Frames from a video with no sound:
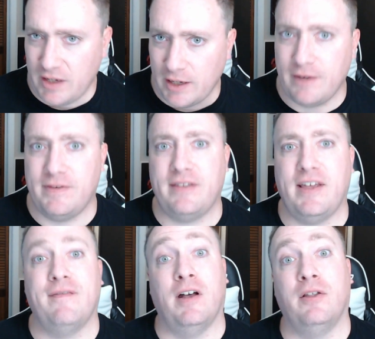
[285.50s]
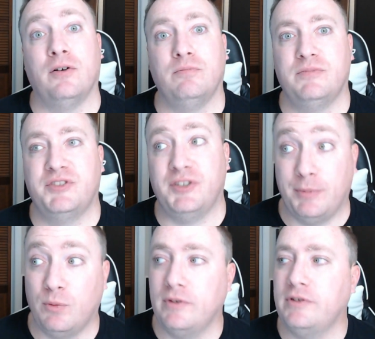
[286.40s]
If not, they have other
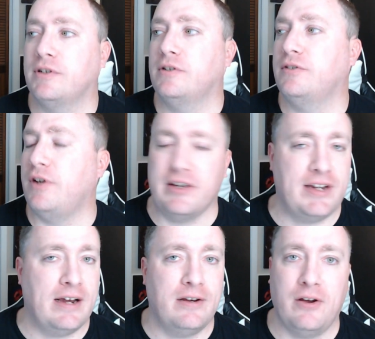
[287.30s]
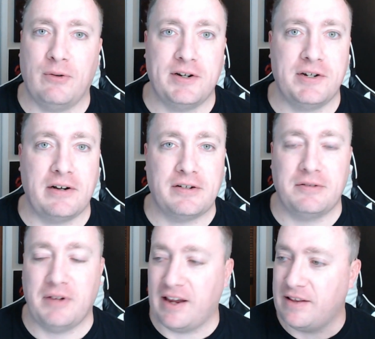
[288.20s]
simple ones. You just got to do your
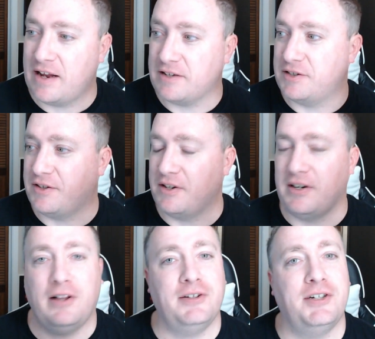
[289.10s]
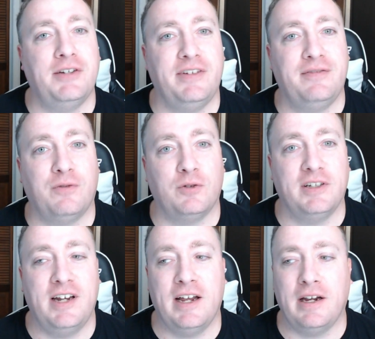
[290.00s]
research, and that's just the knowledge of it for
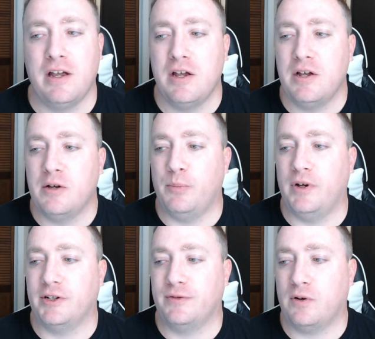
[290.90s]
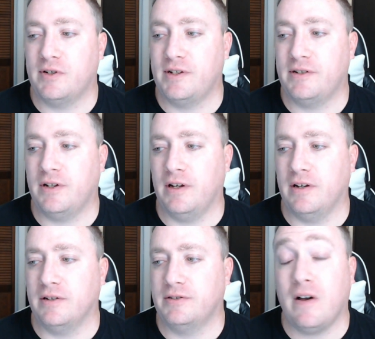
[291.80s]
today. But as far as
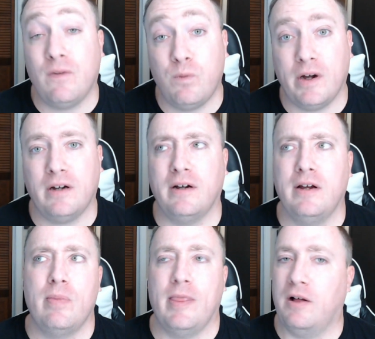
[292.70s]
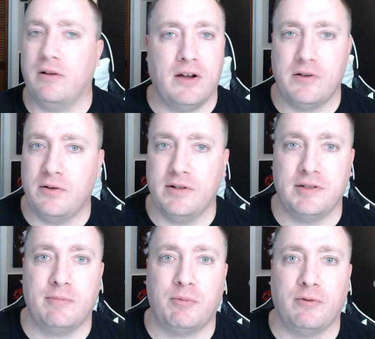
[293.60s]
software, Elgato does
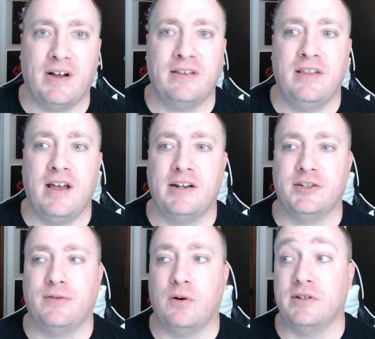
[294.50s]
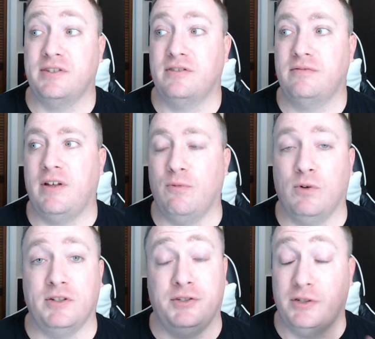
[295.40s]
not provide that. As far as it
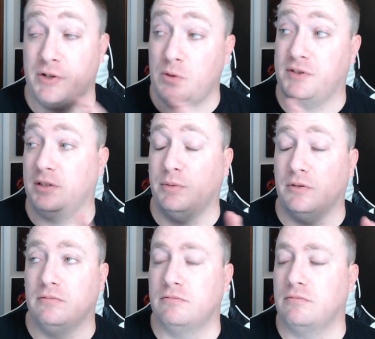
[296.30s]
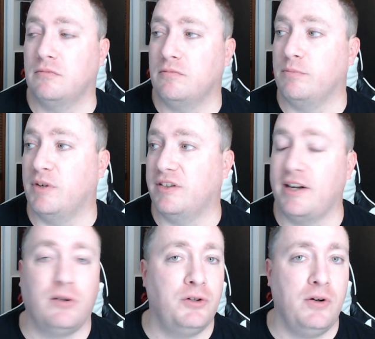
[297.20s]
was so simple, but they
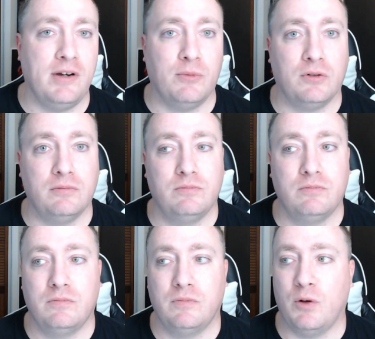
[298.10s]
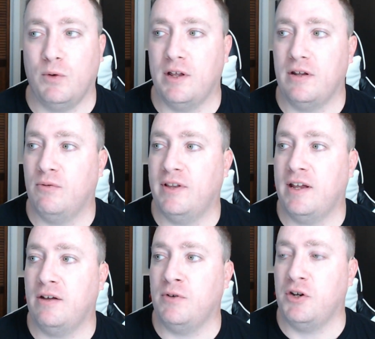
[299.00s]
don't do it anymore. And
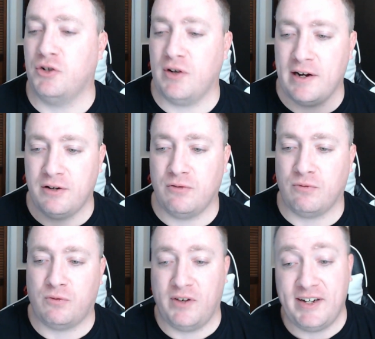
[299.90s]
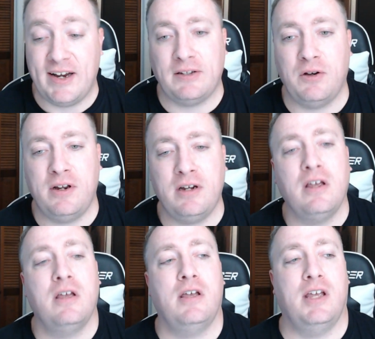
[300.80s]
when you try to re-download it,
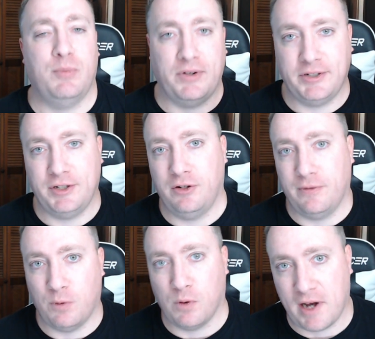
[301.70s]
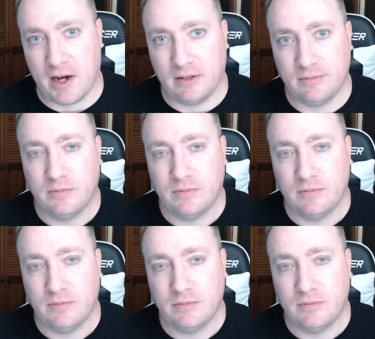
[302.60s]
it brings you to the 4K.